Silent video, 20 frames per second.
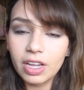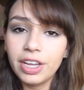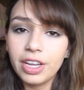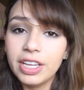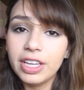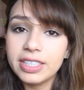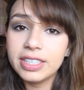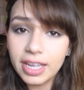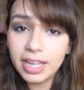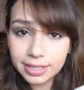
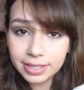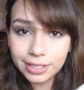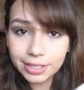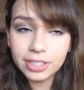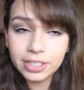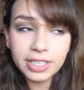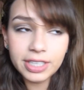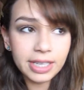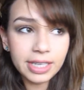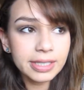It does
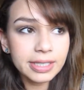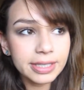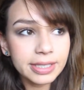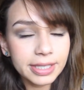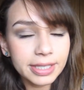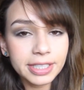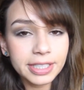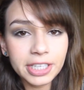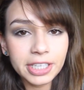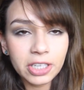contain
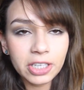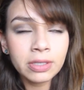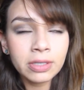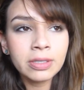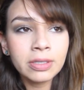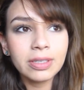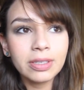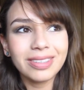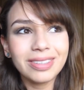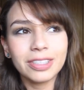
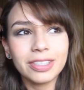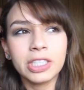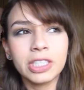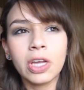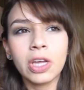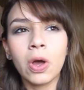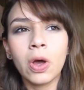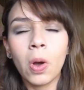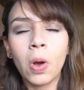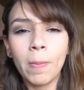silicone,
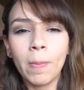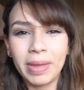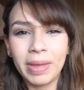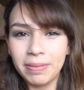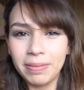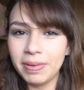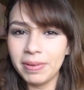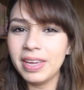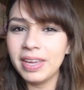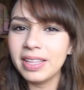so
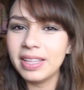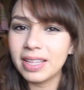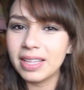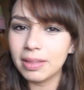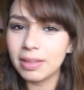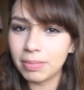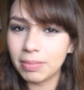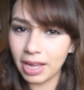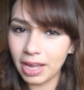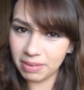maybe
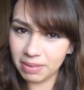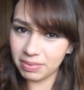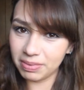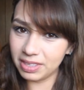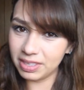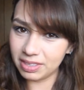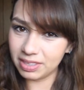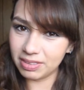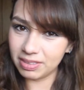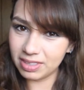that might
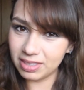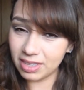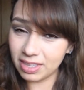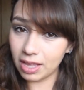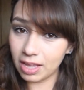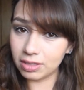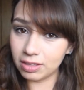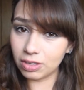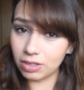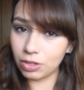be
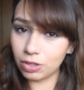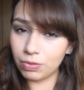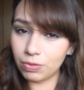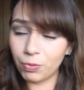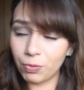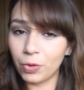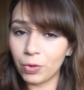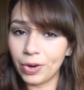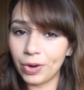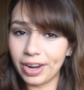not good
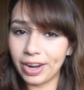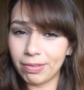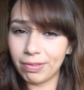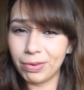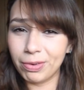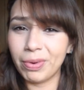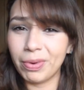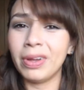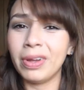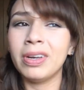for
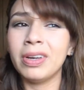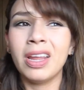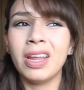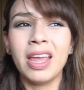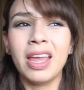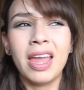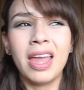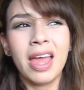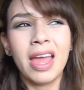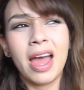everyone.
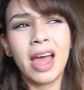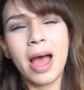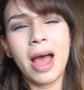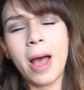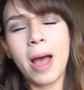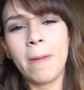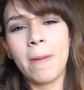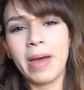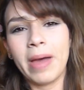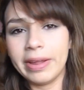
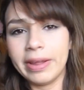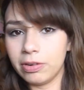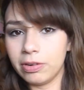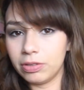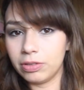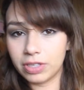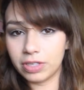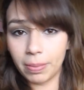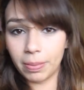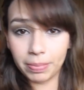Um, I
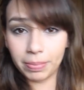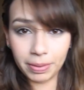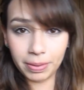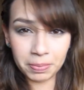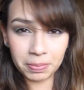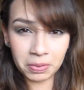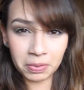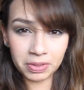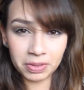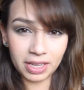know some
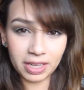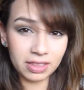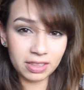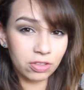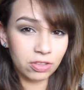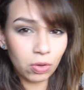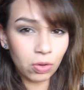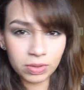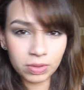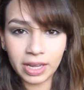people
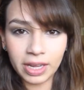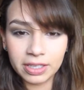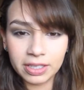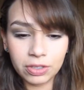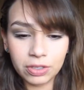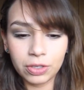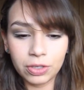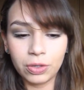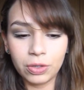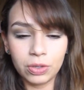that don't
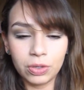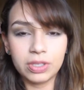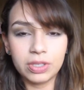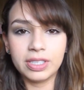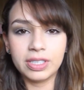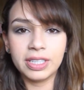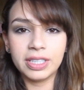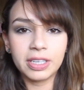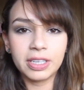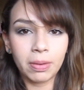like to use
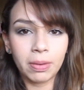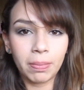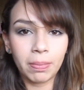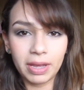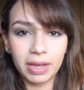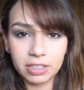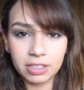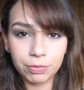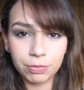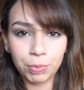
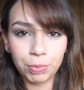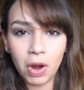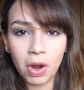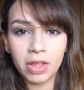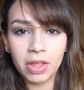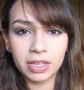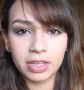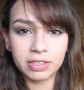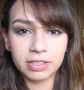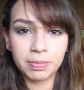silicone-based
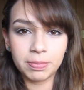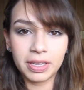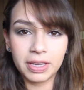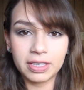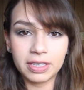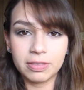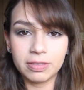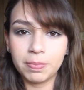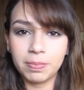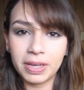products
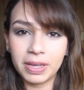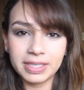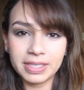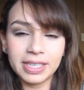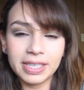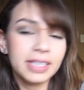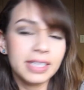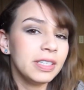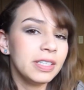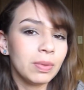because
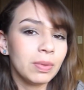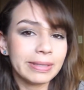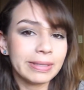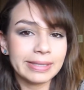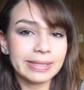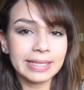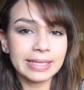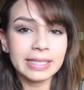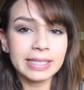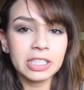basically what
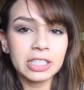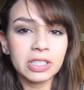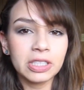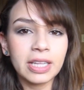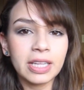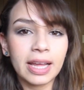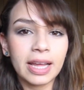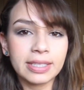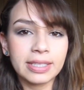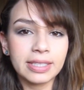
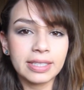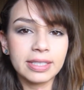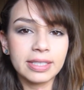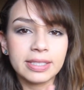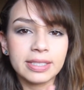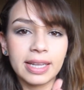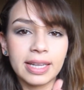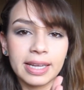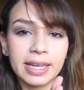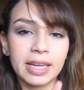silicone does
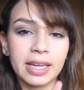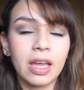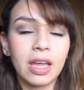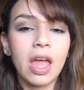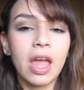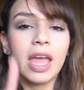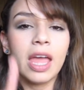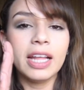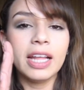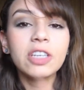is like,
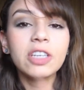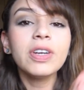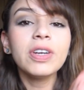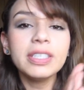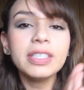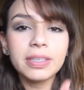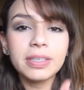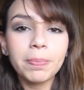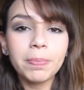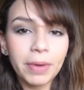it
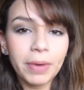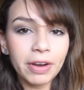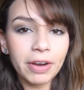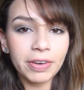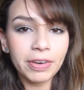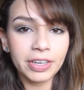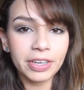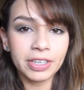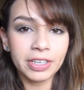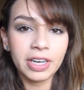creates a
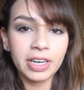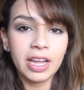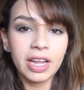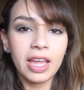barrier.